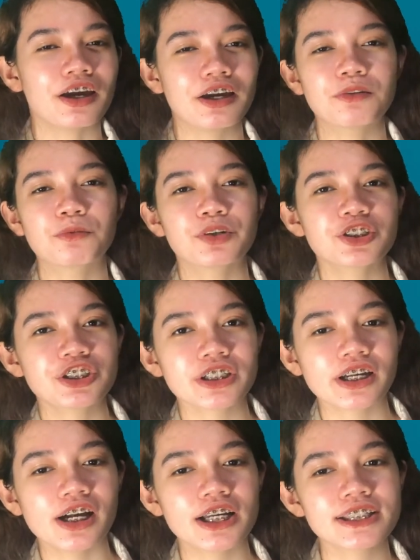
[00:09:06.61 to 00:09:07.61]

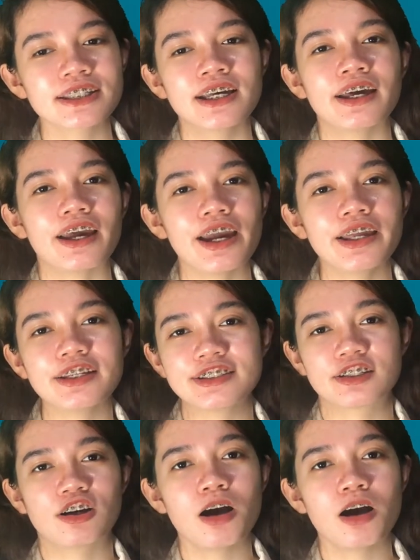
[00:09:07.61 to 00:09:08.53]
enriching us, and as